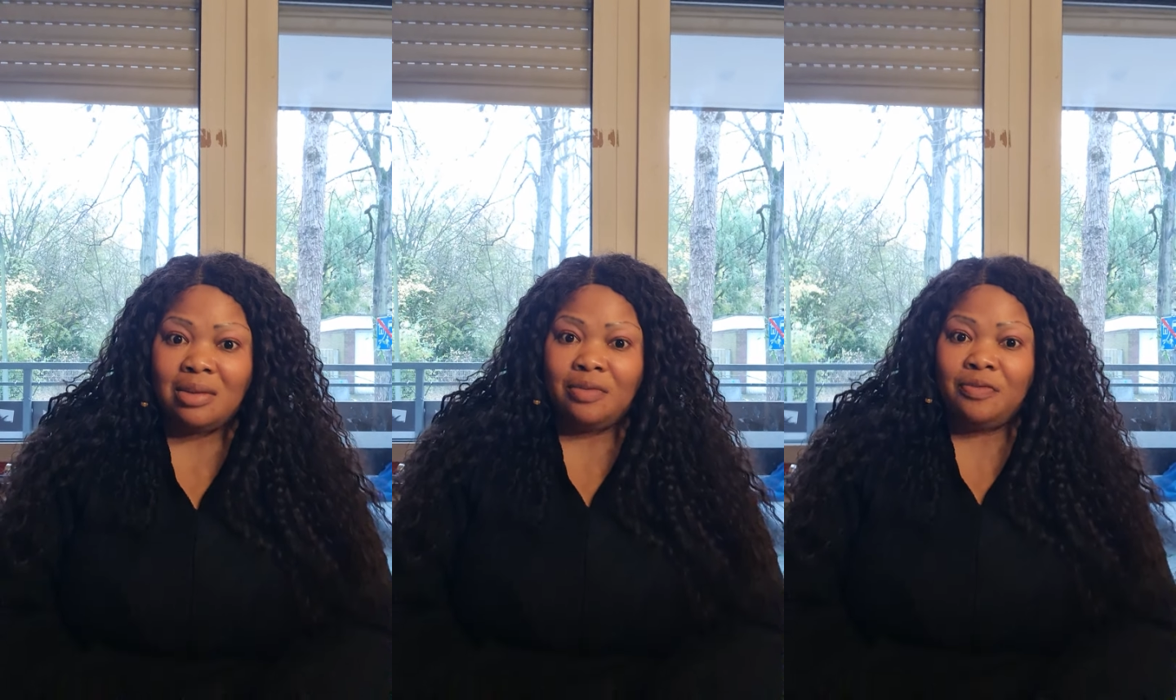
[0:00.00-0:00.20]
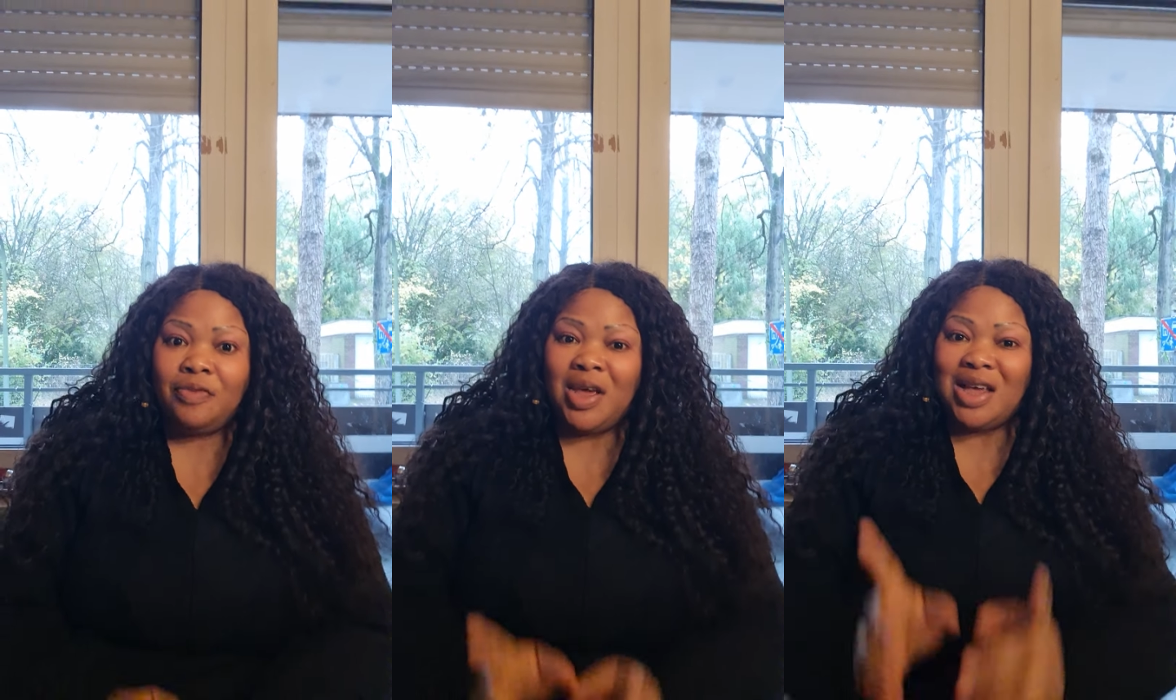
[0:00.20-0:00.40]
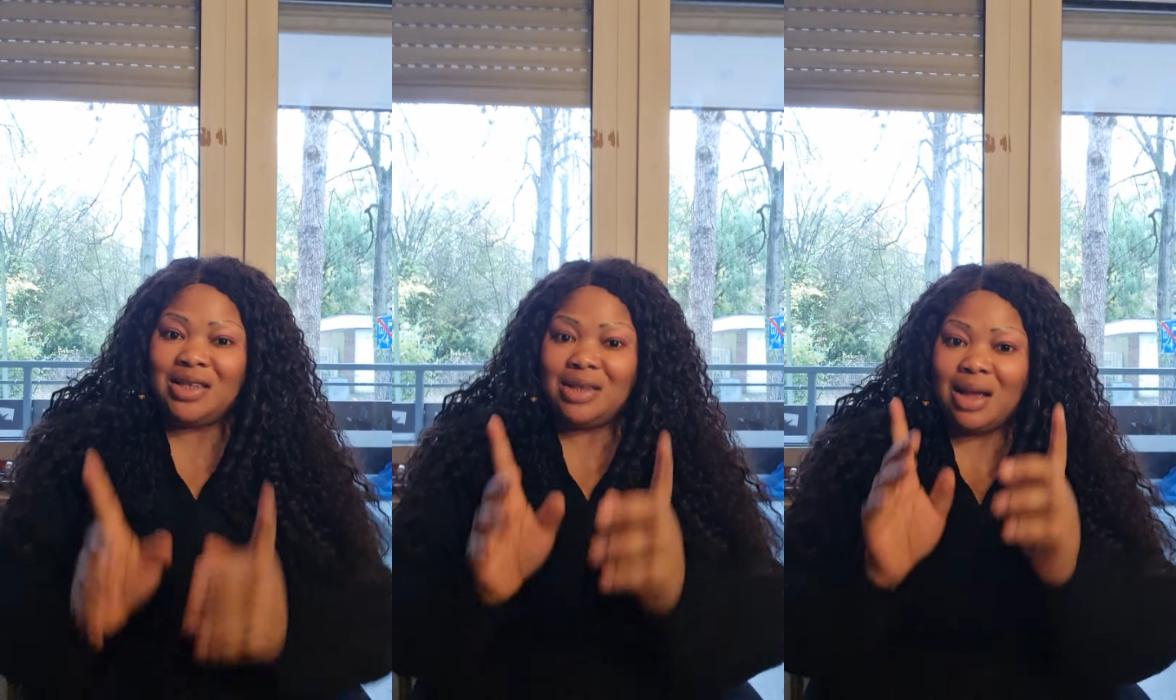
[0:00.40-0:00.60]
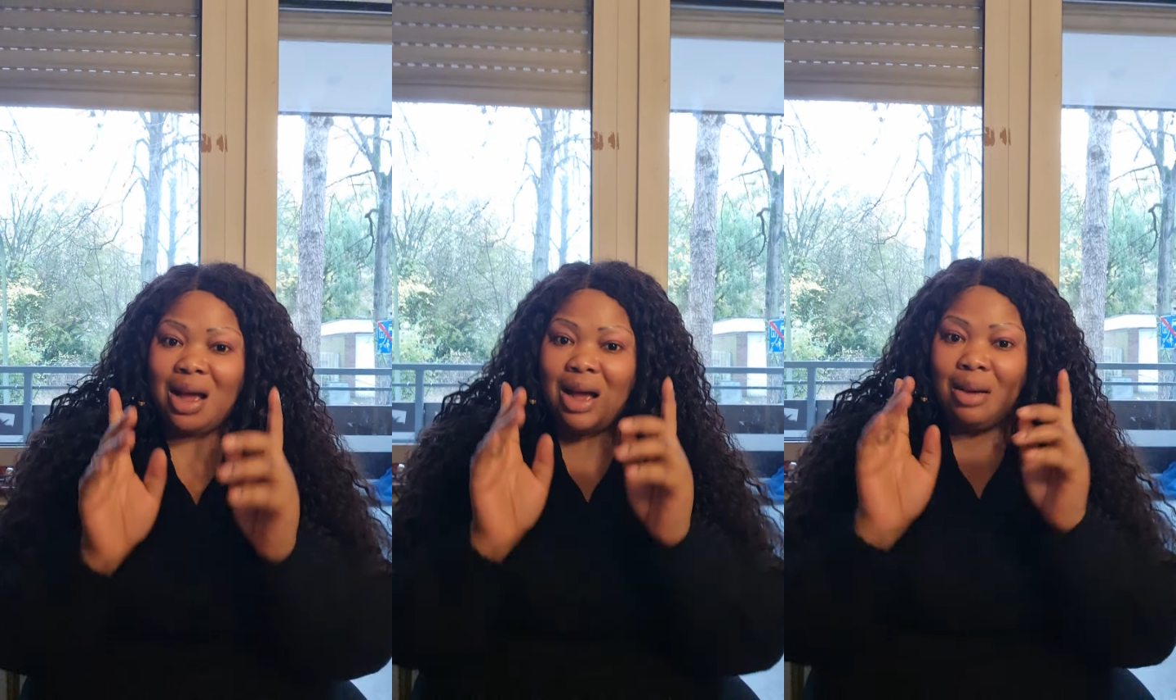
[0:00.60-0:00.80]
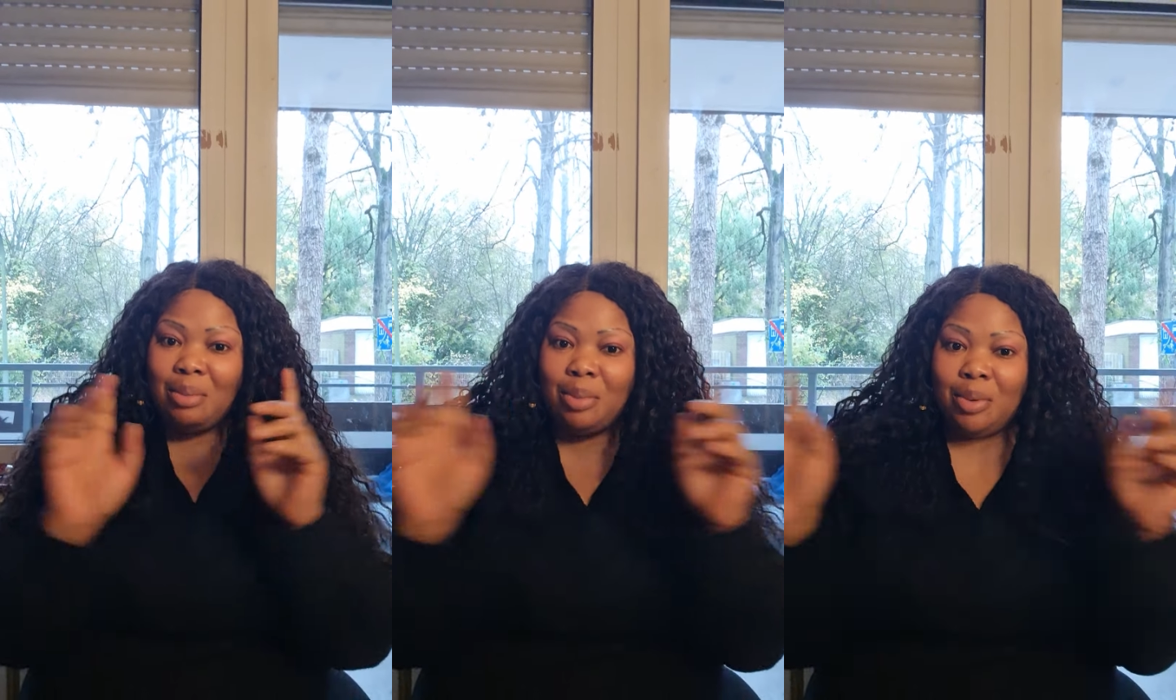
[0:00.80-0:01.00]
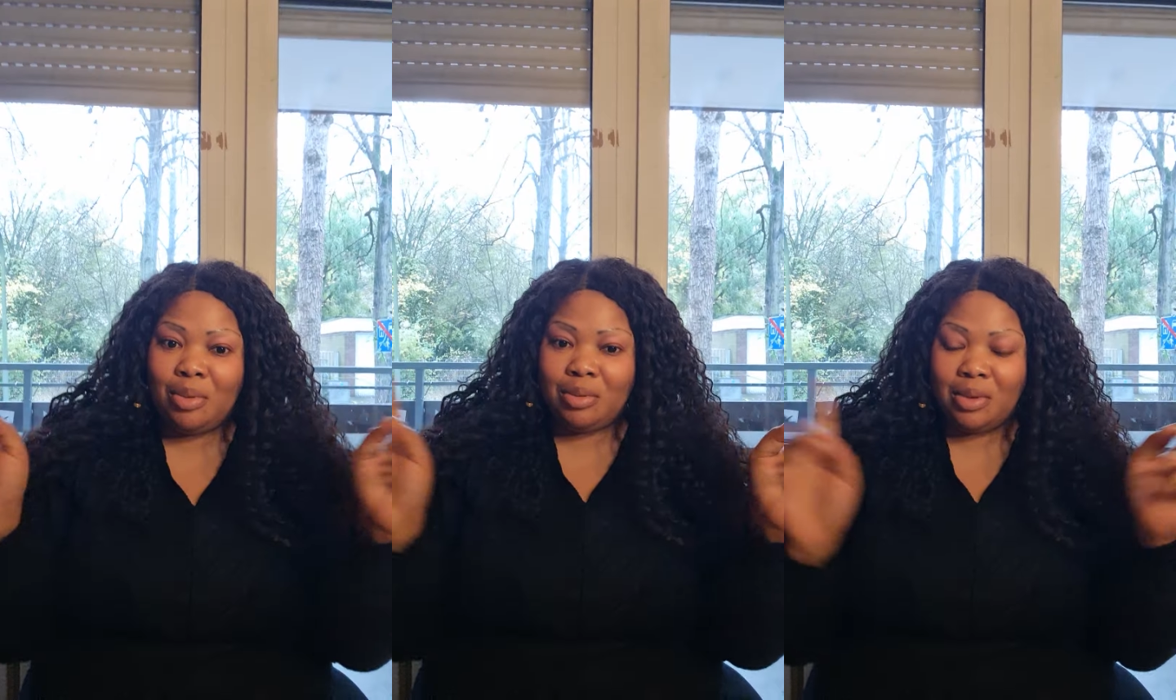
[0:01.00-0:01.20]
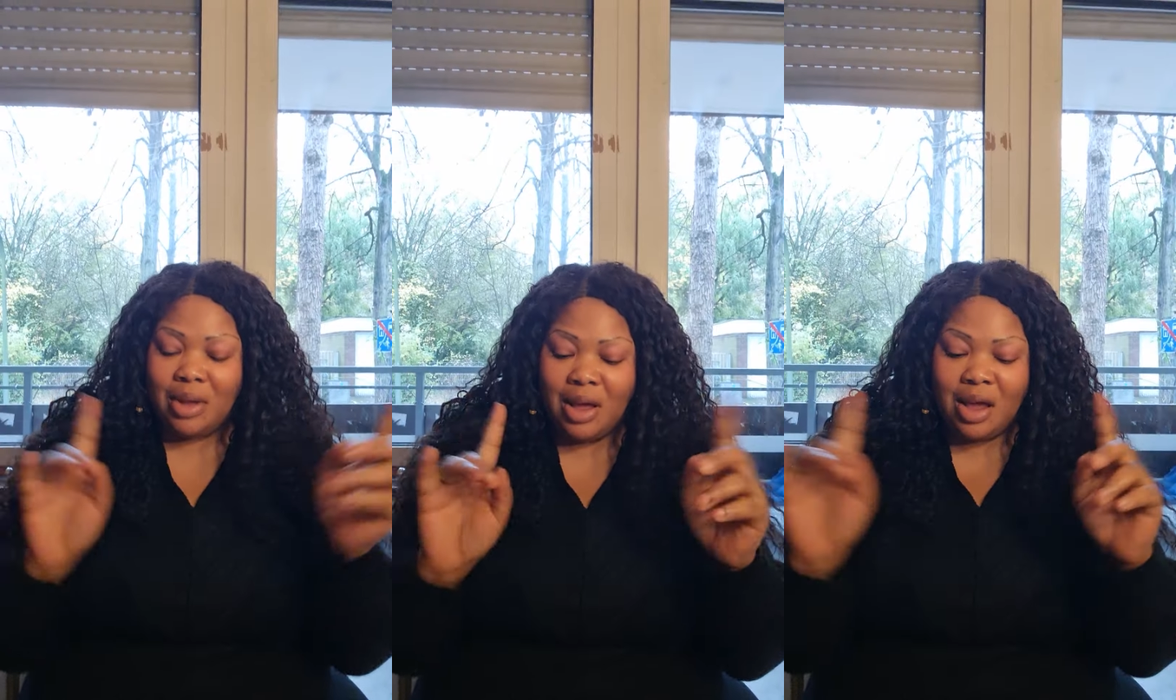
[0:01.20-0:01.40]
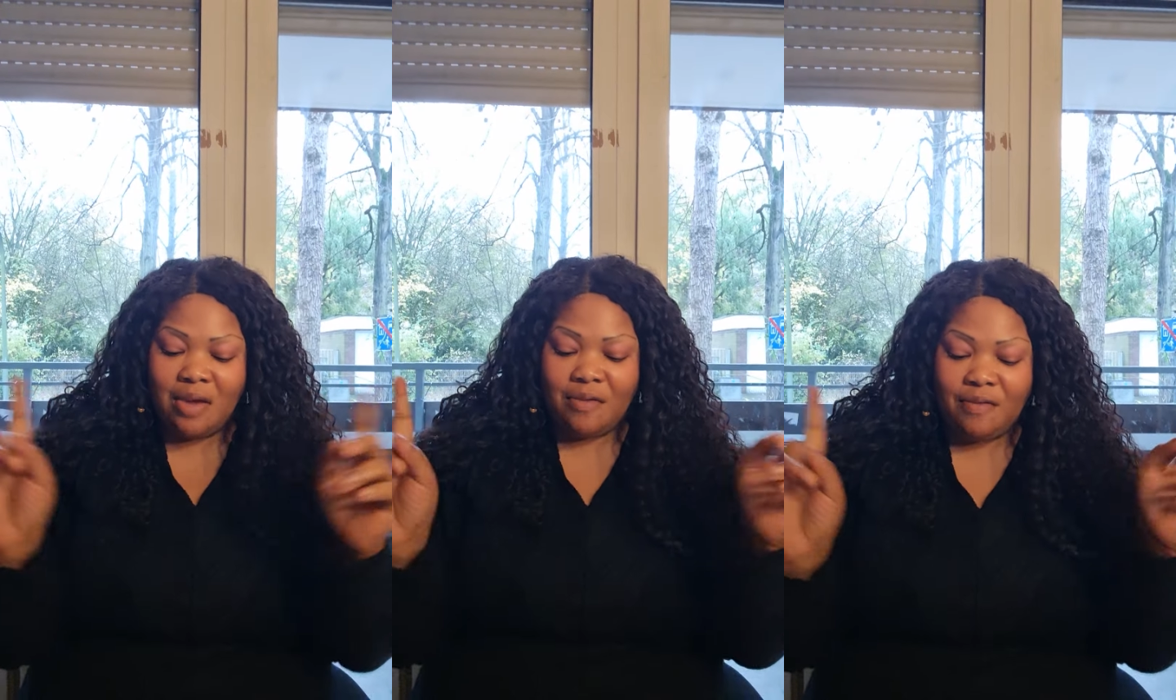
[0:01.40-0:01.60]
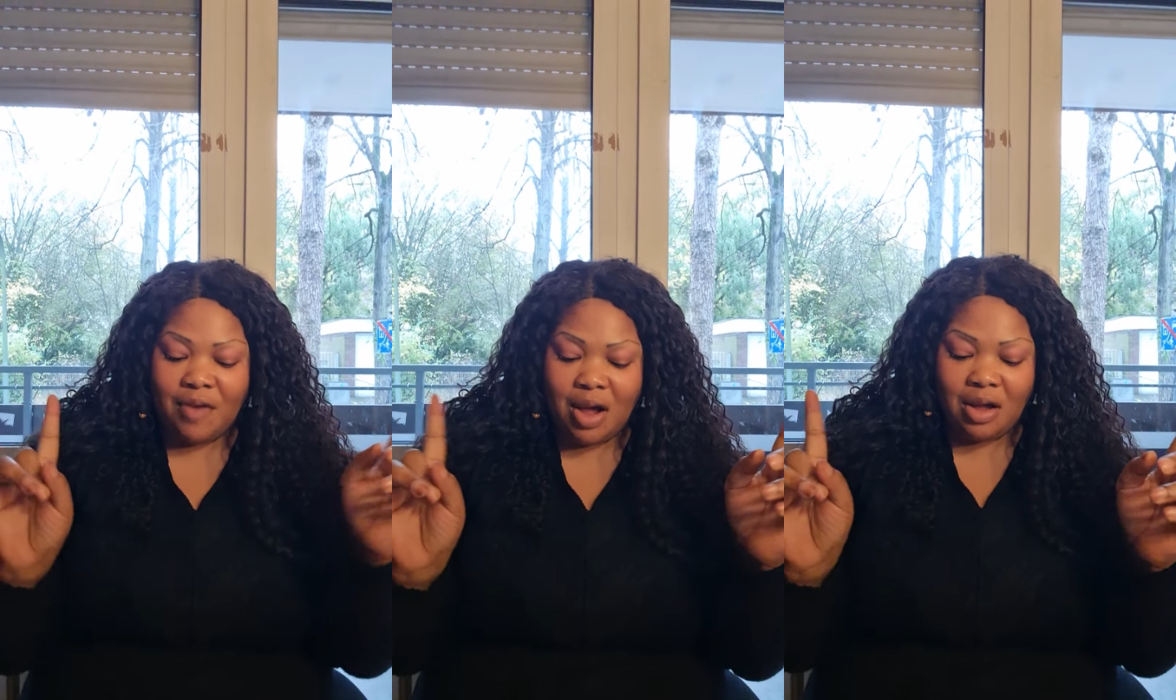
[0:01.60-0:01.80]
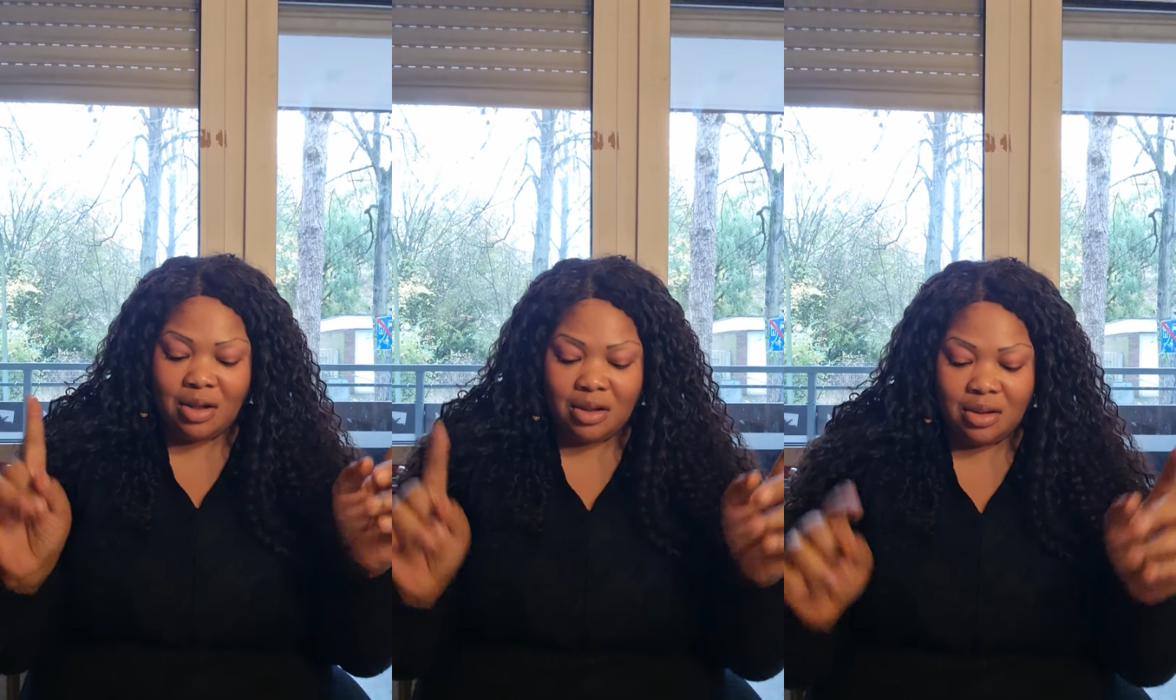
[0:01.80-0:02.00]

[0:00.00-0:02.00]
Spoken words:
First album ever.